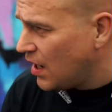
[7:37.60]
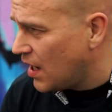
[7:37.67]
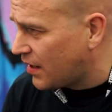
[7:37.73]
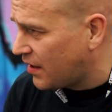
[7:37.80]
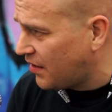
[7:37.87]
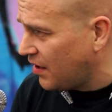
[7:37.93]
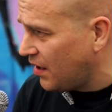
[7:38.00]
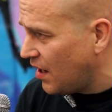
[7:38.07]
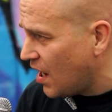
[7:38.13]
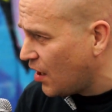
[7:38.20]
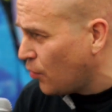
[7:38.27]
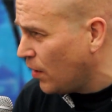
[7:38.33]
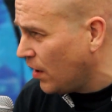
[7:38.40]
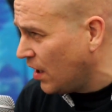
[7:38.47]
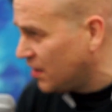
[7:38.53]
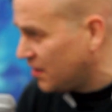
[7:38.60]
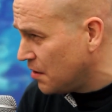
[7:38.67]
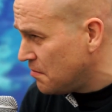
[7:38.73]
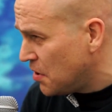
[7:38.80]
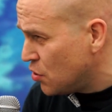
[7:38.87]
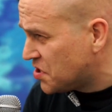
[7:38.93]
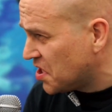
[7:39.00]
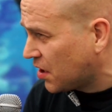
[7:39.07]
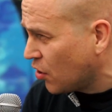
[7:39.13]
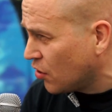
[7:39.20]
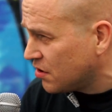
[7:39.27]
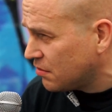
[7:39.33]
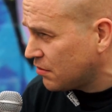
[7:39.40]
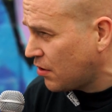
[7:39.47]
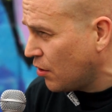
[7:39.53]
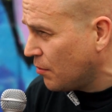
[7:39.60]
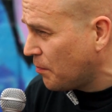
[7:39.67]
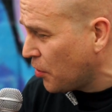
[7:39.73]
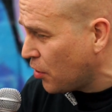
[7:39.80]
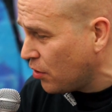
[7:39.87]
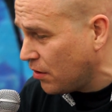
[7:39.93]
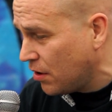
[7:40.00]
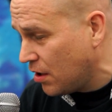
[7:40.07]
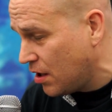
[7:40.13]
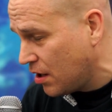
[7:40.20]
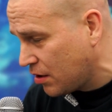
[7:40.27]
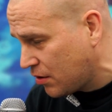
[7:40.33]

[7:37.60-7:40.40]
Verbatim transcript: like the equivalent in music compo, uh,